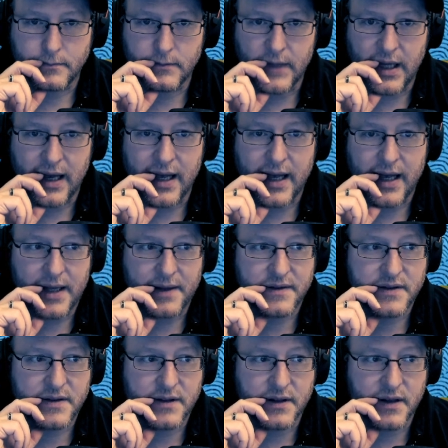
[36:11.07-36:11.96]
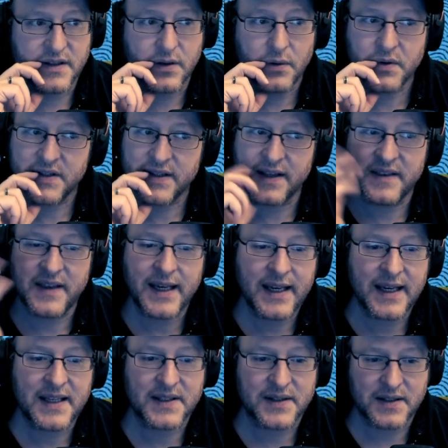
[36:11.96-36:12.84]
And as long as the thing
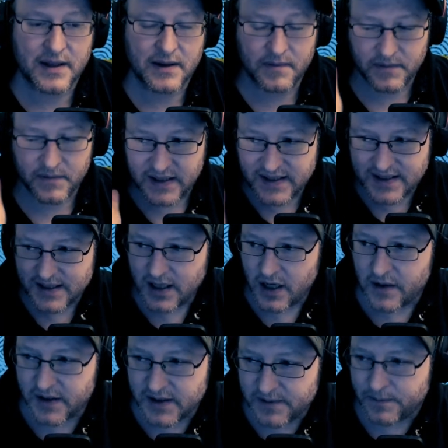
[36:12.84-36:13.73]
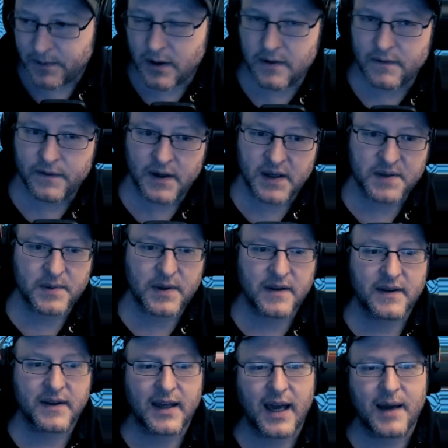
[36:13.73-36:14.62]
is, this slow, this first bit of
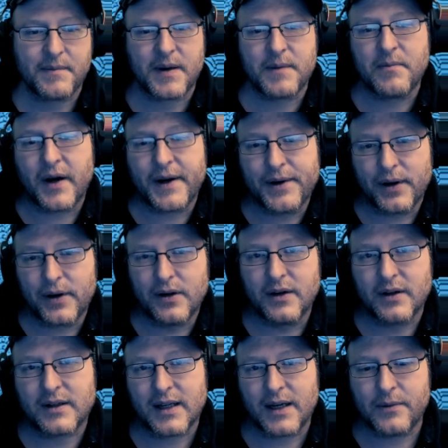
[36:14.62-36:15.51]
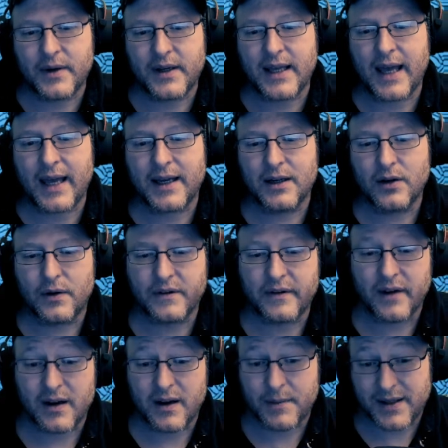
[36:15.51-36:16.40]
the game, it might not look like we're getting a lot
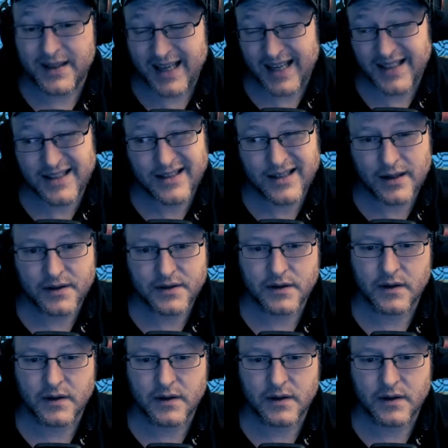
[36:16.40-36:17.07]
done. I mean, getting to Terra two